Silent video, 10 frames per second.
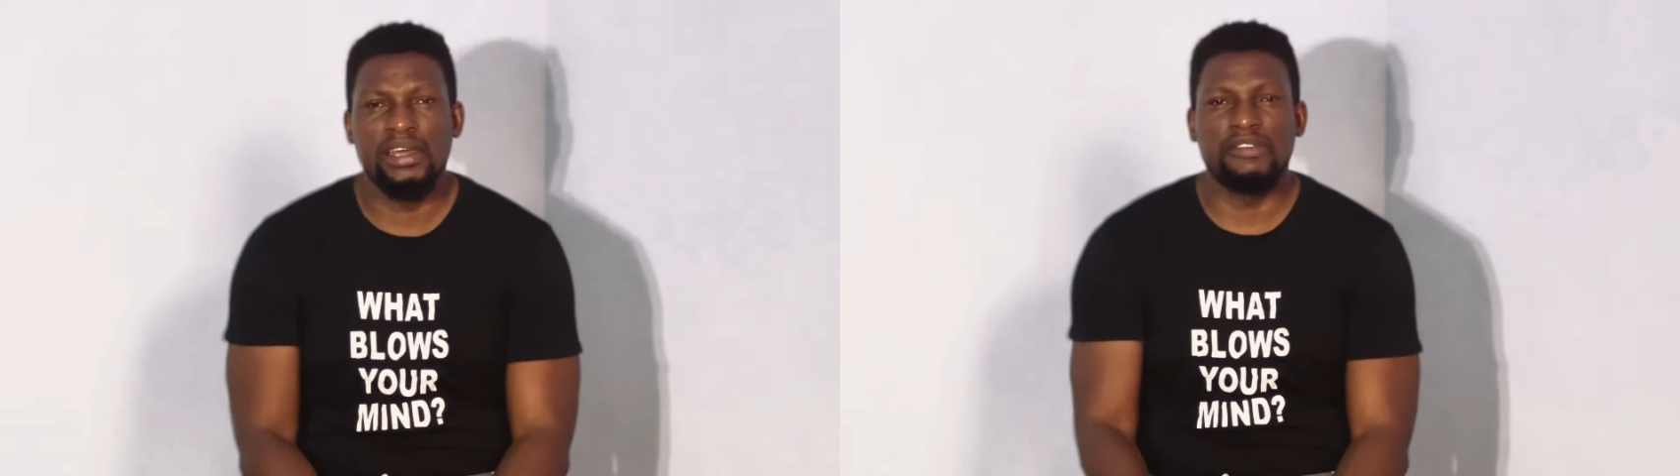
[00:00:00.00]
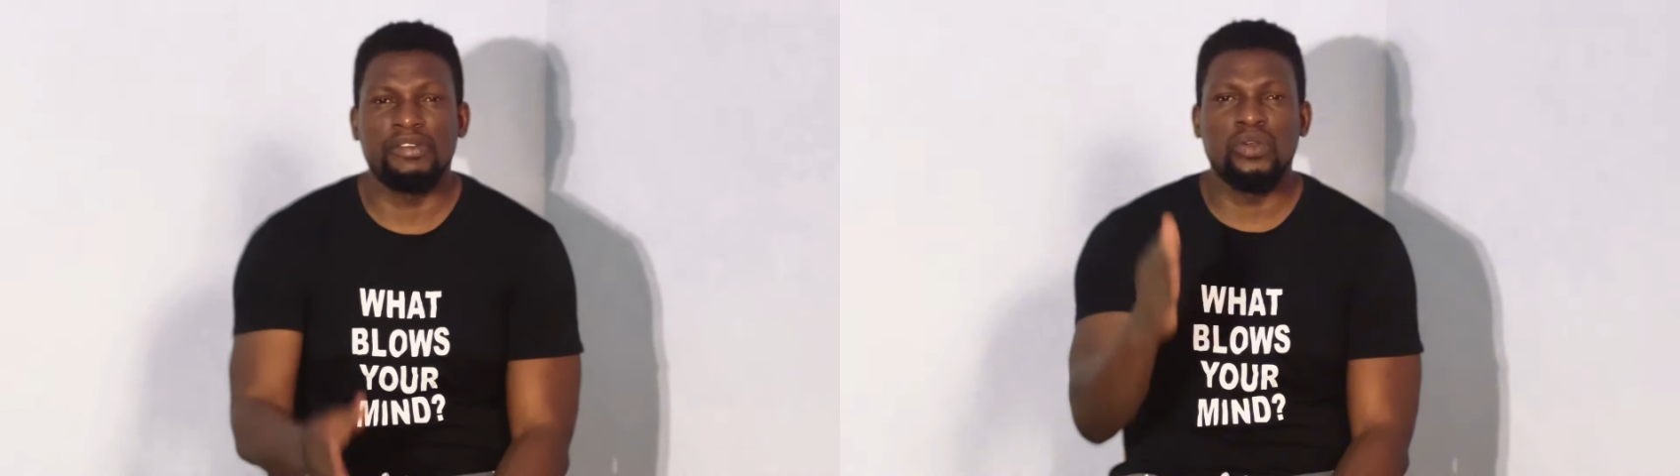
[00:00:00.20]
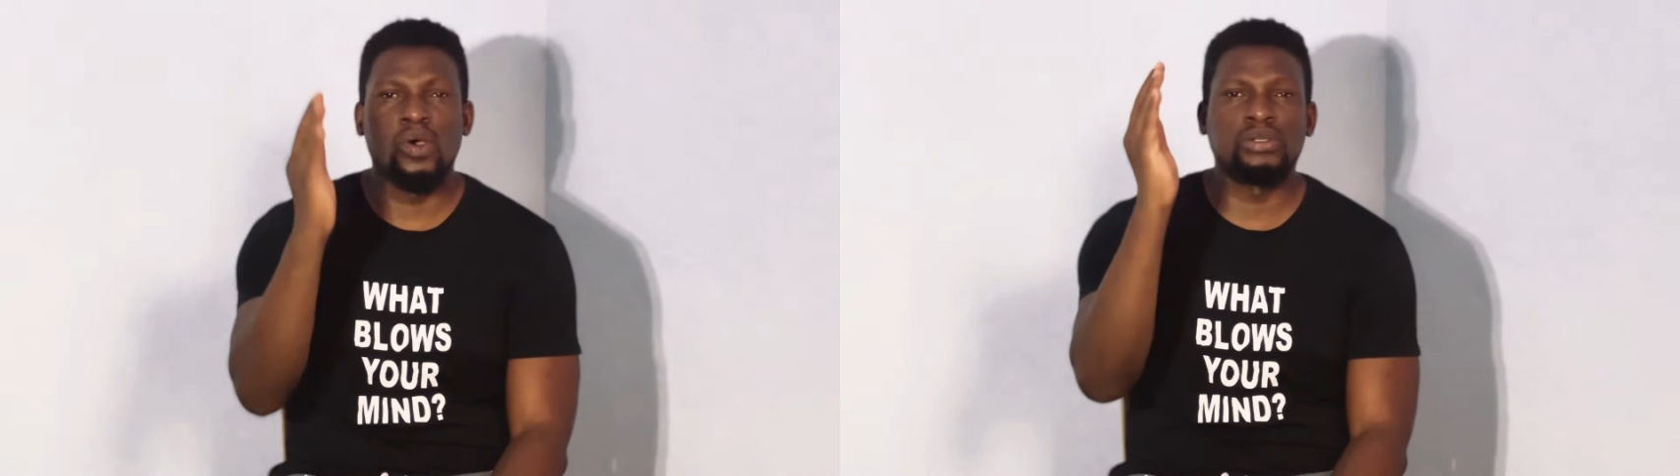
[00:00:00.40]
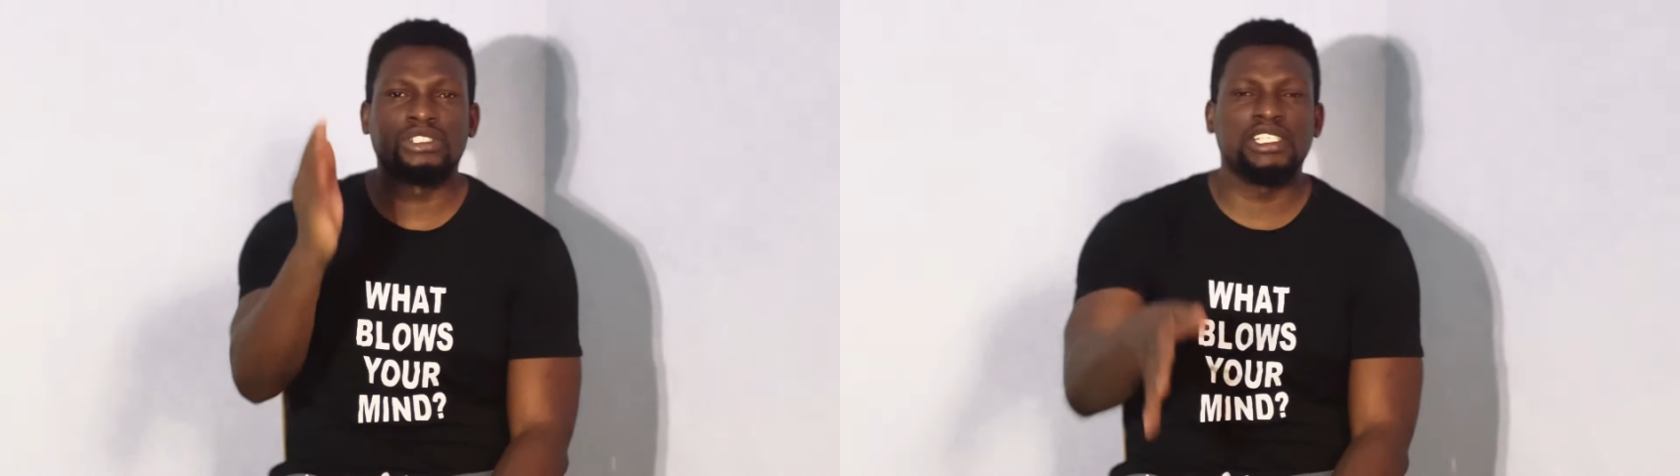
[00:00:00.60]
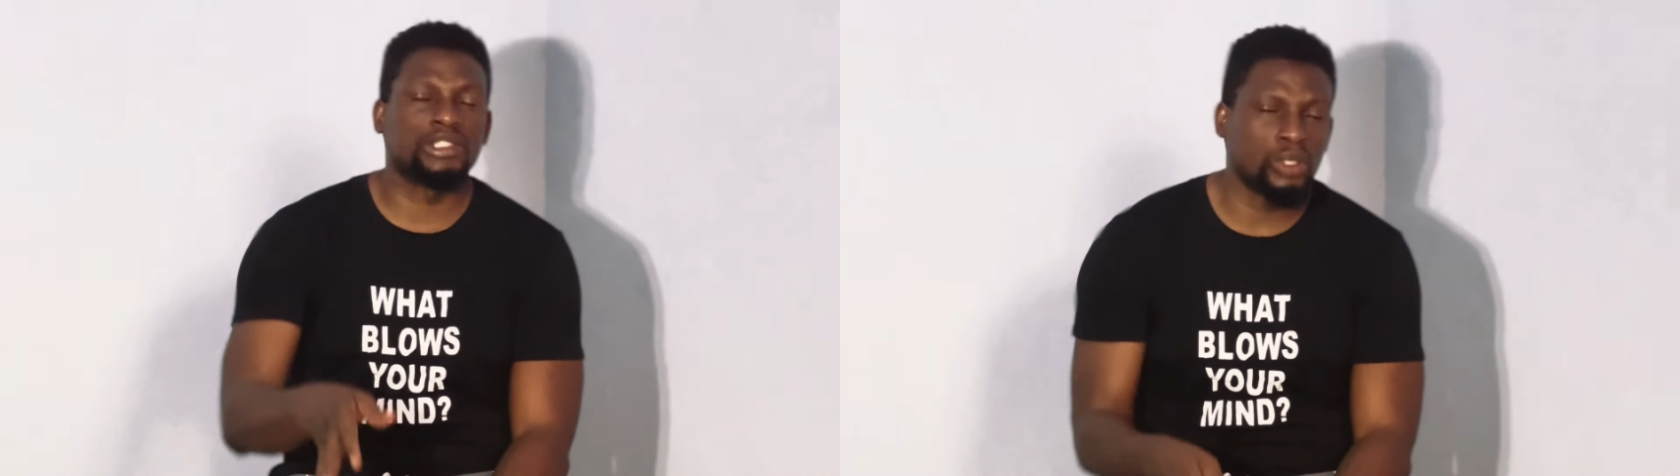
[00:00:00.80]
And if you go on
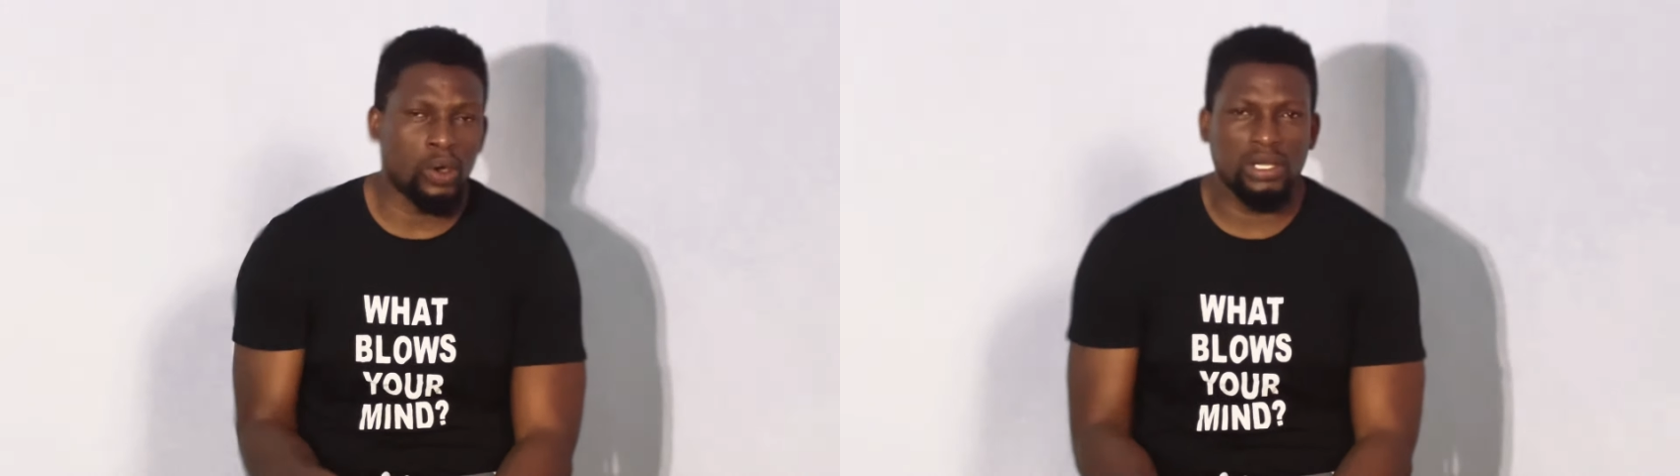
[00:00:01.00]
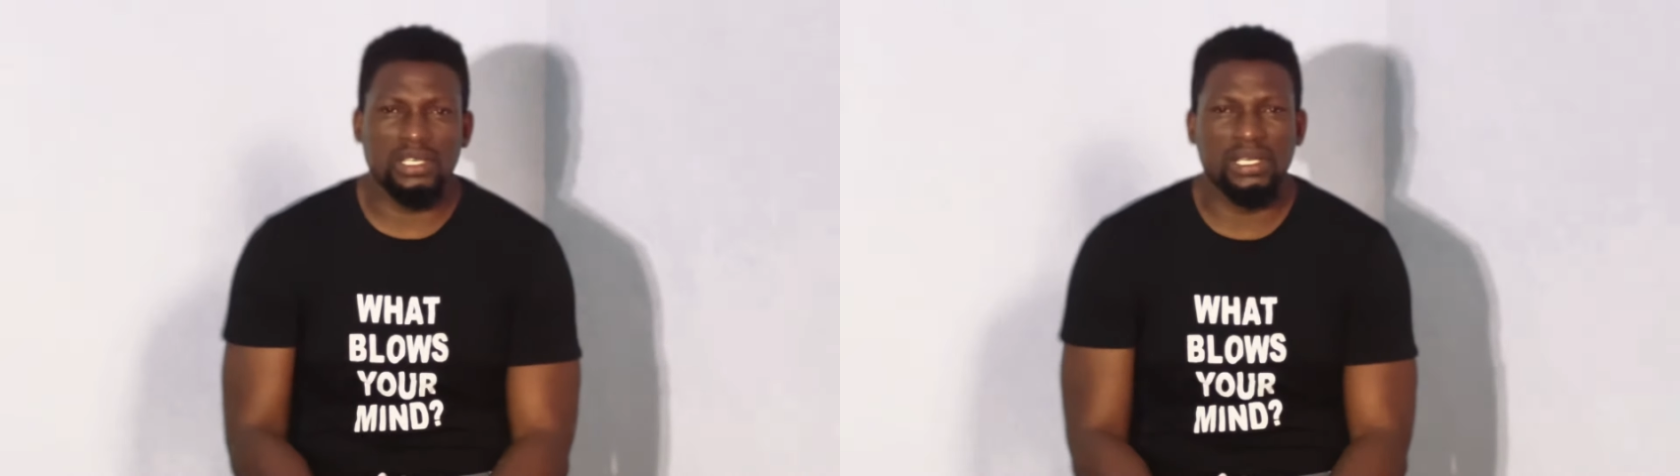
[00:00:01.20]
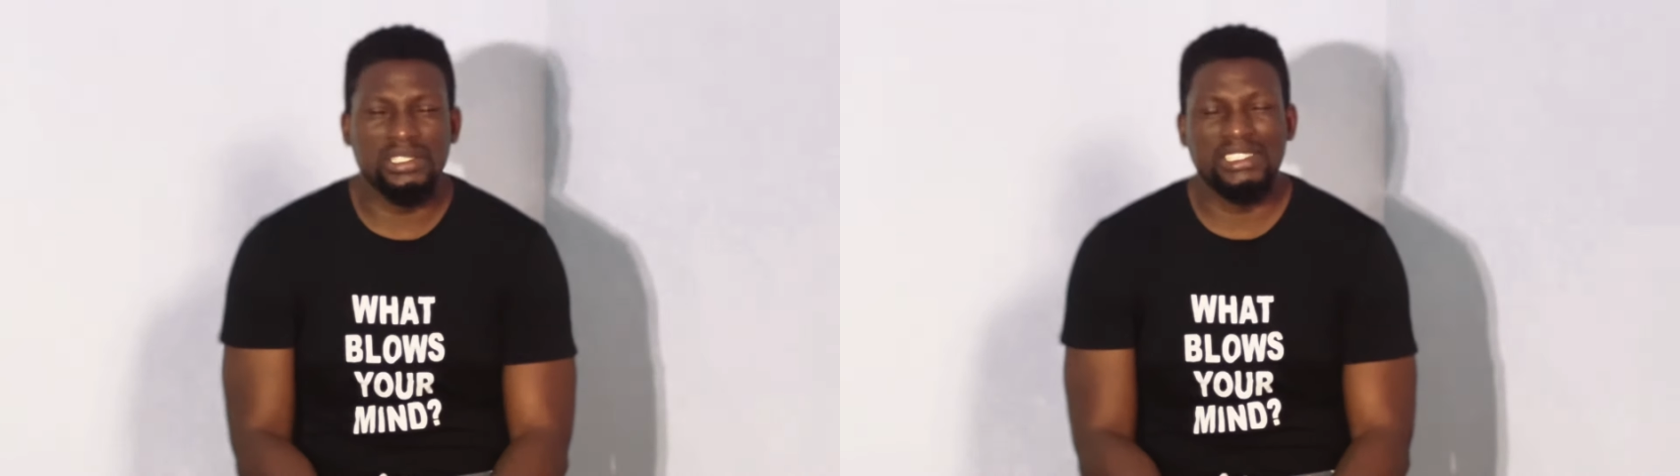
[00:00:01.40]
TikTok,